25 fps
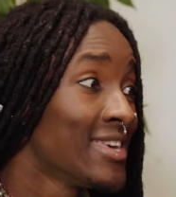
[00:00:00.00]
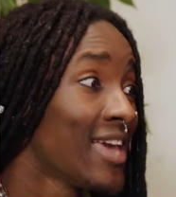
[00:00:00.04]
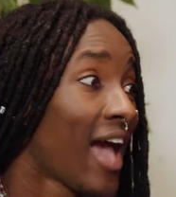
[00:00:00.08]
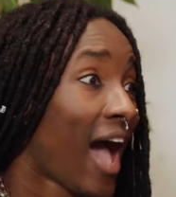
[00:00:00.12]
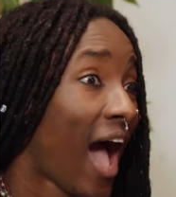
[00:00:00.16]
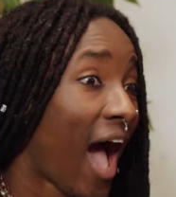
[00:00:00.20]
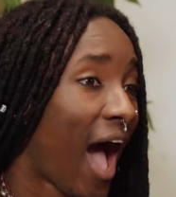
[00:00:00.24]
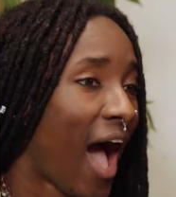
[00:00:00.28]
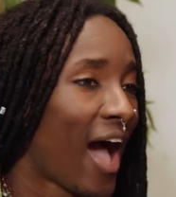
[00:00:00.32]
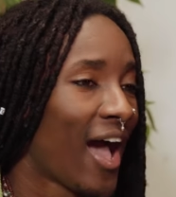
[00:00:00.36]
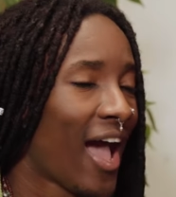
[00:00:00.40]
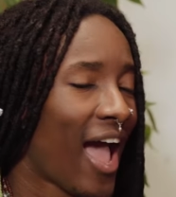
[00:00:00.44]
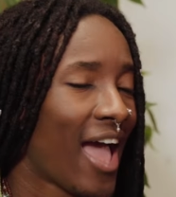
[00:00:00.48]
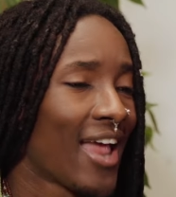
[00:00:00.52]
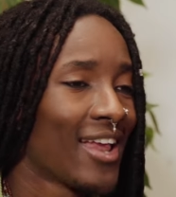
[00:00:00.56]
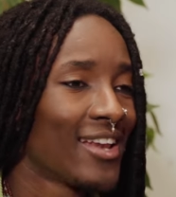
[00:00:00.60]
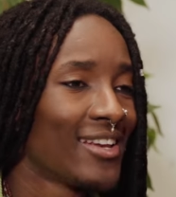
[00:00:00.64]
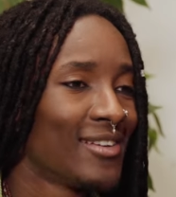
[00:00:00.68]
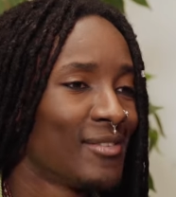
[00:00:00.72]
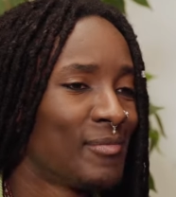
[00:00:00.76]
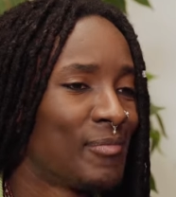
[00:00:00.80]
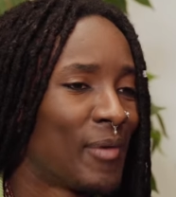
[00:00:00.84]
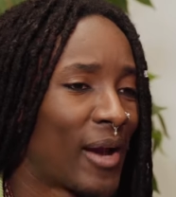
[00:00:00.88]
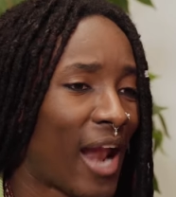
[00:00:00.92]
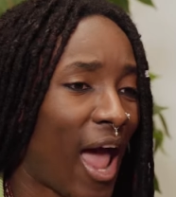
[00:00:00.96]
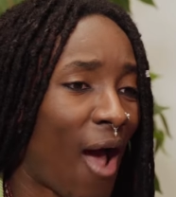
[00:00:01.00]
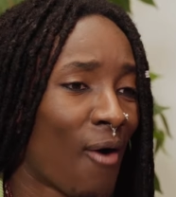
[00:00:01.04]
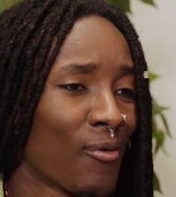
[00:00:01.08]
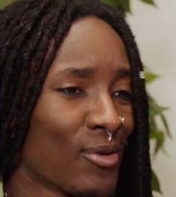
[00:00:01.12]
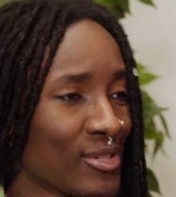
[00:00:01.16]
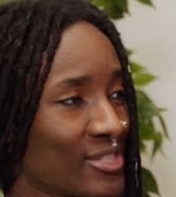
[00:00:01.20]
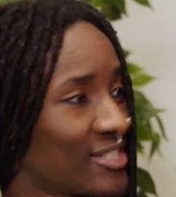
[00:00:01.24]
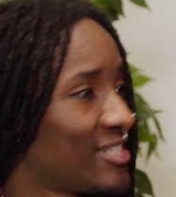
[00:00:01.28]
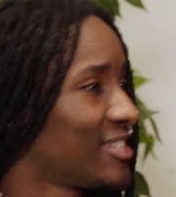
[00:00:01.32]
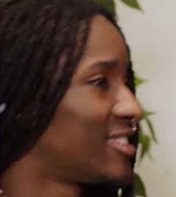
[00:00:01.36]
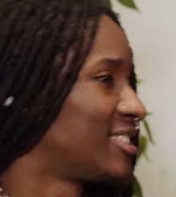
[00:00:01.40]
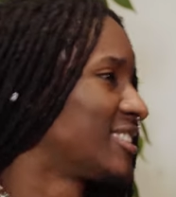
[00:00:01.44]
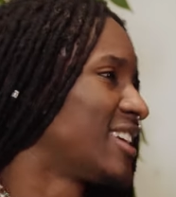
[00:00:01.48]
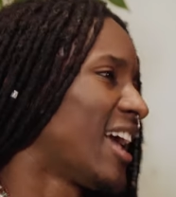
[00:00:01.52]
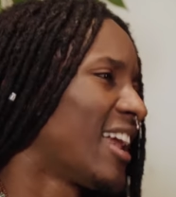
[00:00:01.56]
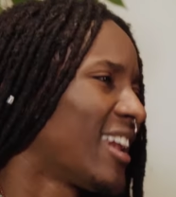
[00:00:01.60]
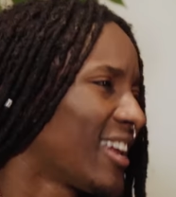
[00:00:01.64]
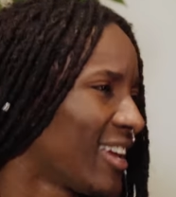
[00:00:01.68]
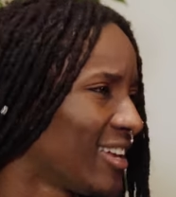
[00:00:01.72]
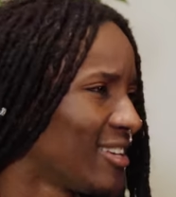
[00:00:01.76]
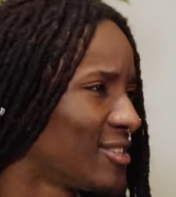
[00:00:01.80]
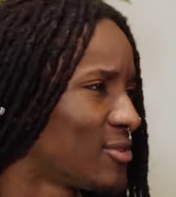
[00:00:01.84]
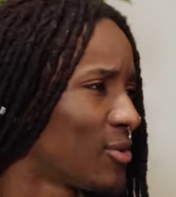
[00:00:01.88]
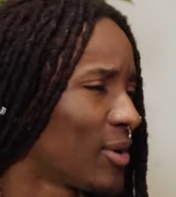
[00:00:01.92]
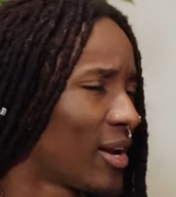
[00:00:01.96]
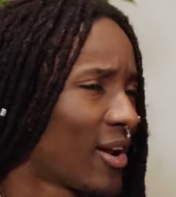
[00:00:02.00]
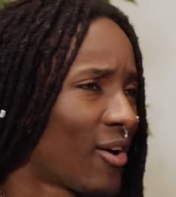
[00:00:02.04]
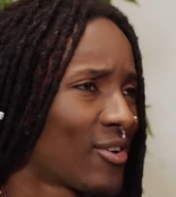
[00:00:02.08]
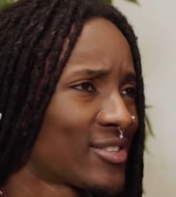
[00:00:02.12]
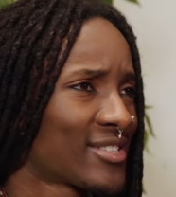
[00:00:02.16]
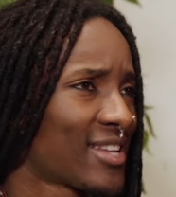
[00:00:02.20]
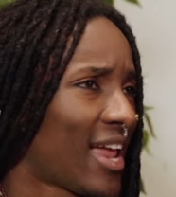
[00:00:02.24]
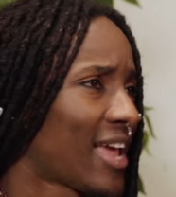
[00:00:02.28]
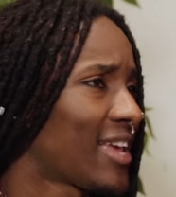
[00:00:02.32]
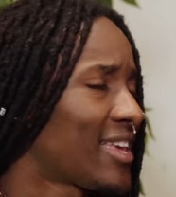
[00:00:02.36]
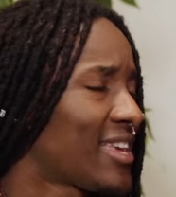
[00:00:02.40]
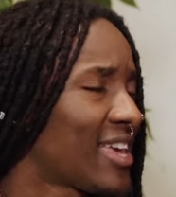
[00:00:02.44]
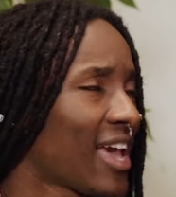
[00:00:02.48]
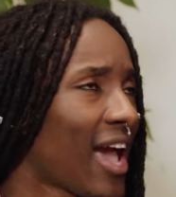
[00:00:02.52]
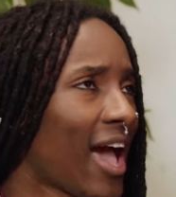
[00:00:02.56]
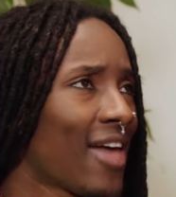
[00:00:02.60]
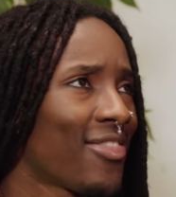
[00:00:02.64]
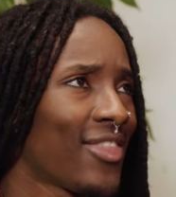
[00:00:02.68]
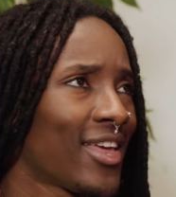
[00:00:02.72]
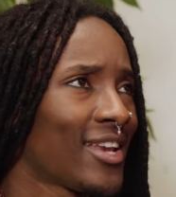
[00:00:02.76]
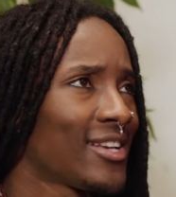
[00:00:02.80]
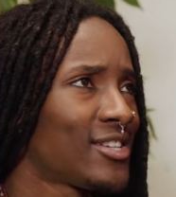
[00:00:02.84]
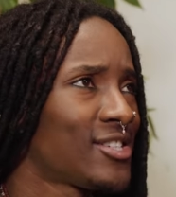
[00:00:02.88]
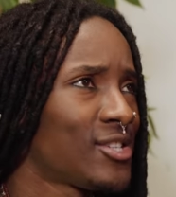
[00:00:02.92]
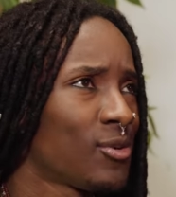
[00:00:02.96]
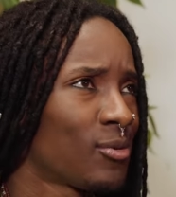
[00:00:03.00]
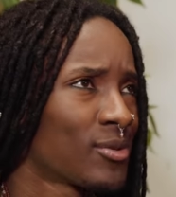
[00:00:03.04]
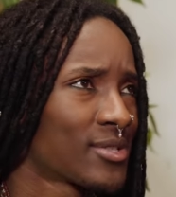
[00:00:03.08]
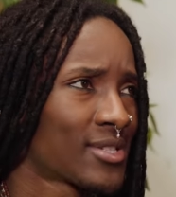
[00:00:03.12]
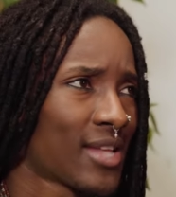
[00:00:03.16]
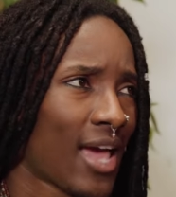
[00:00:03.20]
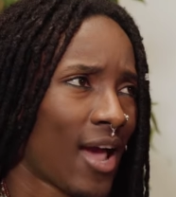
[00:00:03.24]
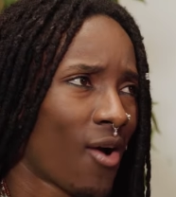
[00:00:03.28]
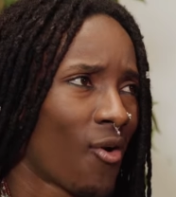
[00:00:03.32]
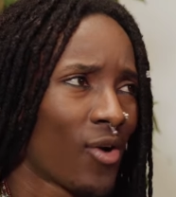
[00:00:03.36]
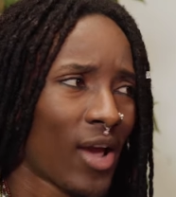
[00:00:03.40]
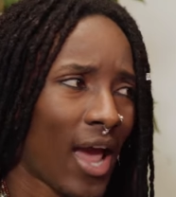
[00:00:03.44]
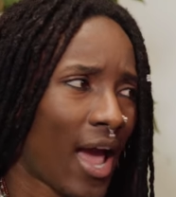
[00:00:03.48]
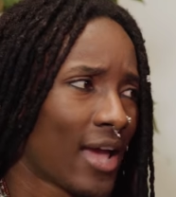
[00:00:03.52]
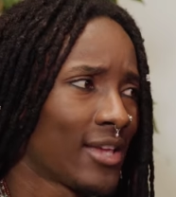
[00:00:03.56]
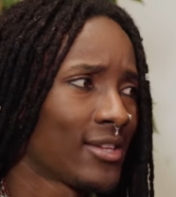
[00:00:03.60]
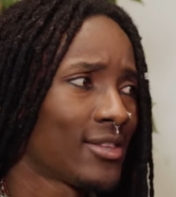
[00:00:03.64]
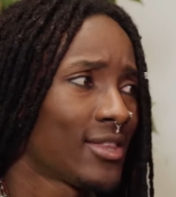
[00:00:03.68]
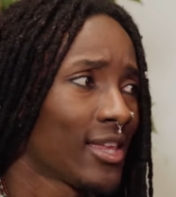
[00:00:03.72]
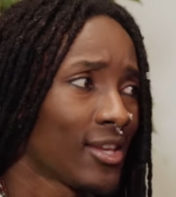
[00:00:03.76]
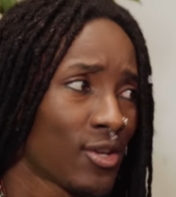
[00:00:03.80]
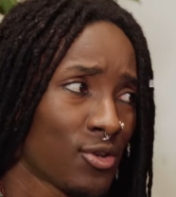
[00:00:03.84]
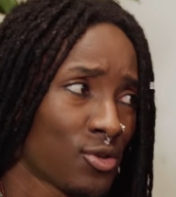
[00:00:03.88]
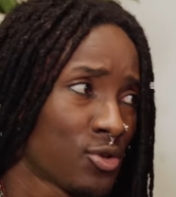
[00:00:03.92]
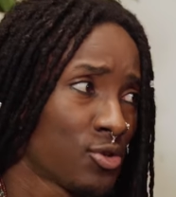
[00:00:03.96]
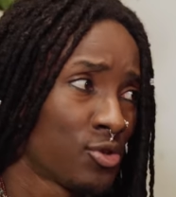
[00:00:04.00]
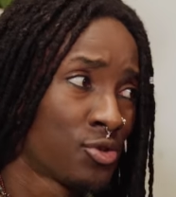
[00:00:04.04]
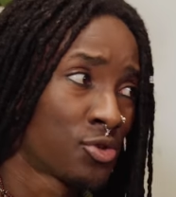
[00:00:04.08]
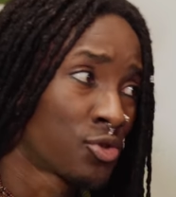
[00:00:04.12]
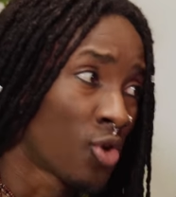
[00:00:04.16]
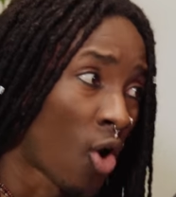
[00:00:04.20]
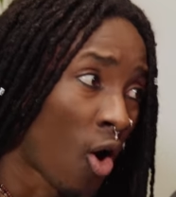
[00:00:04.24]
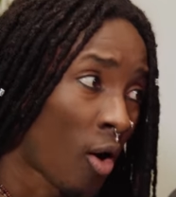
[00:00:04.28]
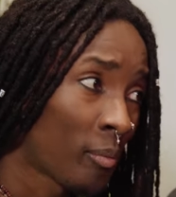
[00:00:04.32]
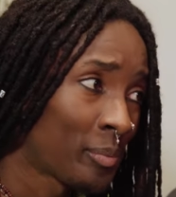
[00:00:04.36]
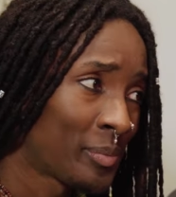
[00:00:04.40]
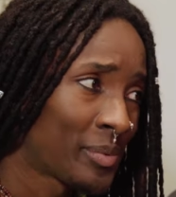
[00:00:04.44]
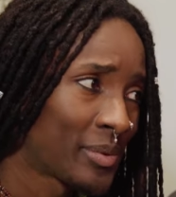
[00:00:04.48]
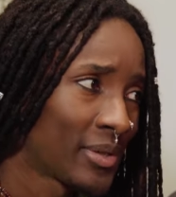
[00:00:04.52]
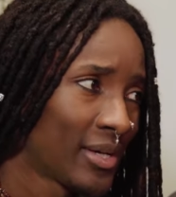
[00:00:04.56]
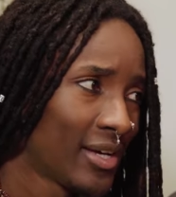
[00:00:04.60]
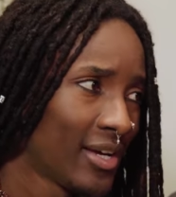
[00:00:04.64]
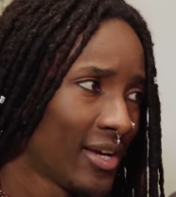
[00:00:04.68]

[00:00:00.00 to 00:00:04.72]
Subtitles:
Yeah, and but I was just getting into it. I was like, yeah. And then she was like, okay, I think you should stop.